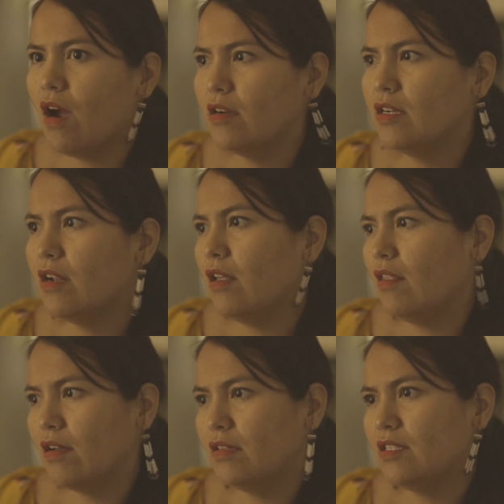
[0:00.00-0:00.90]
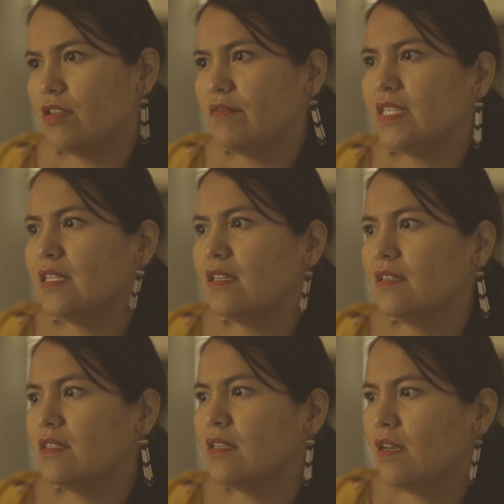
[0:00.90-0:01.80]
aren't a lot of
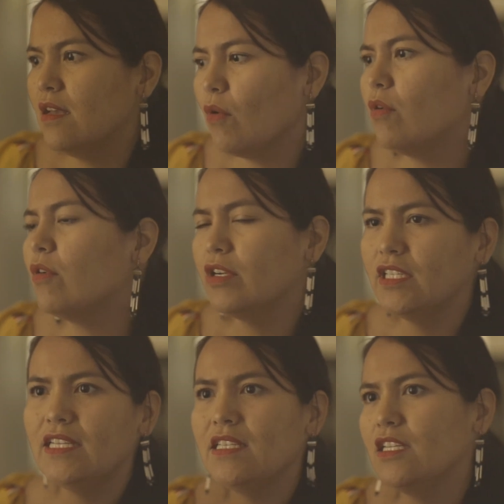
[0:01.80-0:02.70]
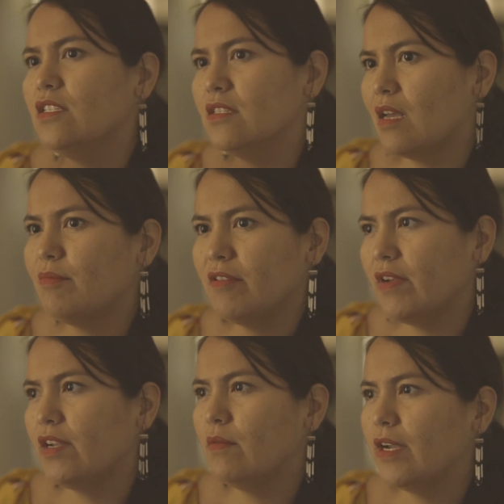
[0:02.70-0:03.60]
services or organizations that
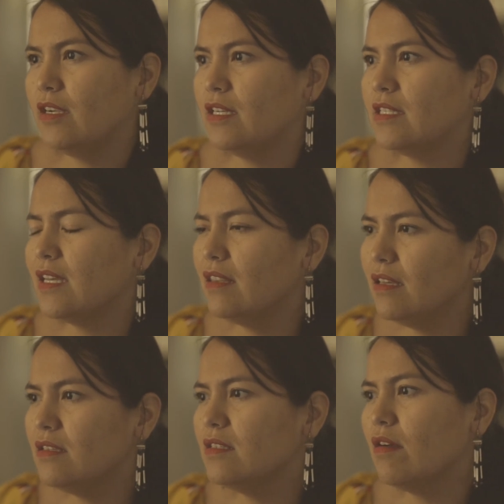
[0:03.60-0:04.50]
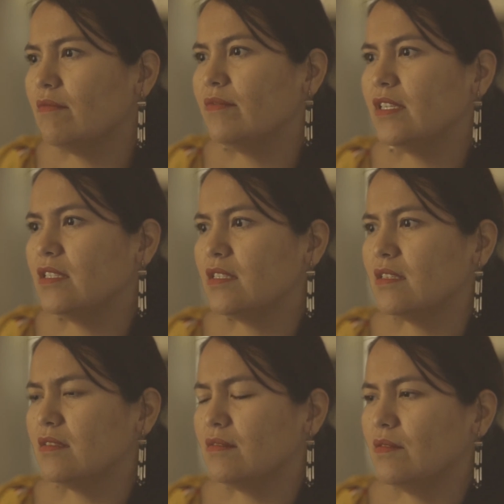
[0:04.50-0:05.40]
provide awareness, I think this conference
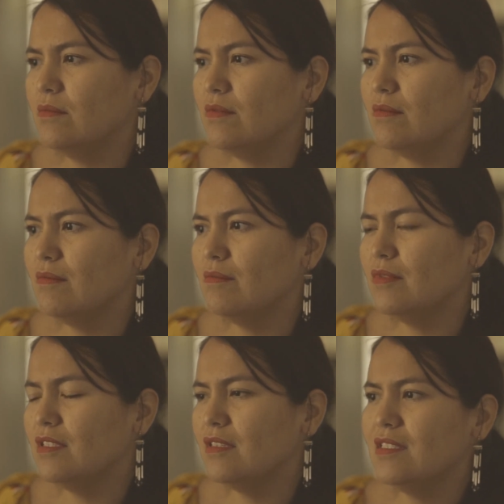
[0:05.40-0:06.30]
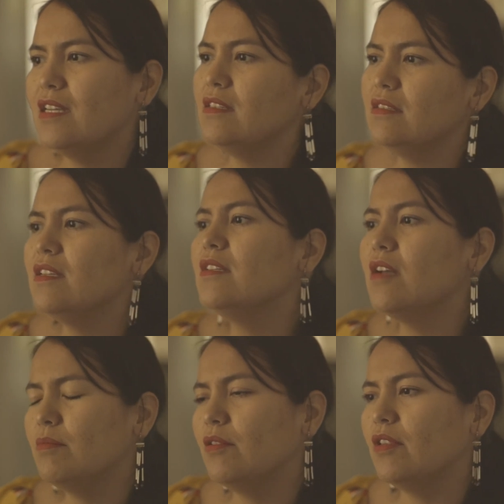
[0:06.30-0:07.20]
it does a
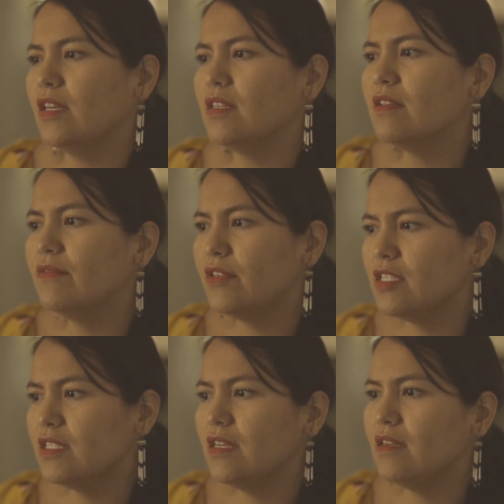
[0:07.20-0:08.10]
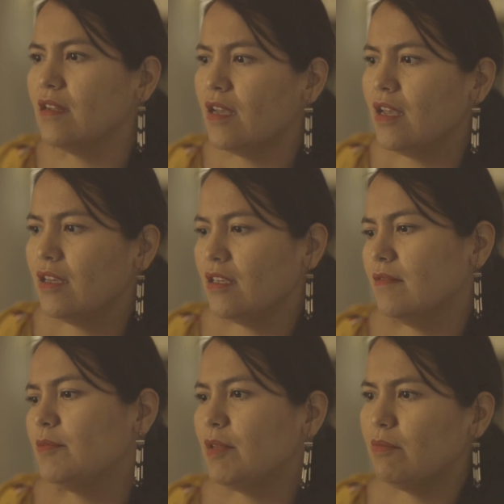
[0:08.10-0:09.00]
couple things. First, it
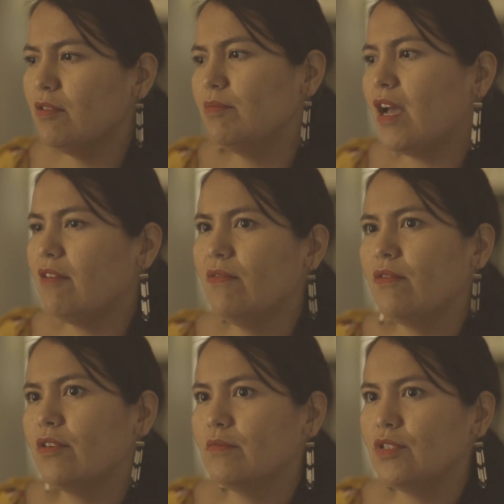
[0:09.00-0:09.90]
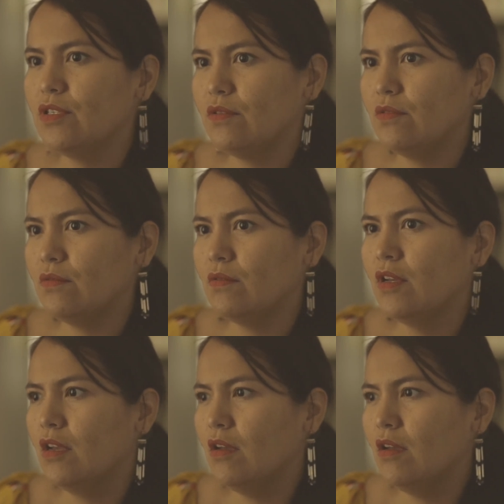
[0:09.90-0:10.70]
gives people a platform to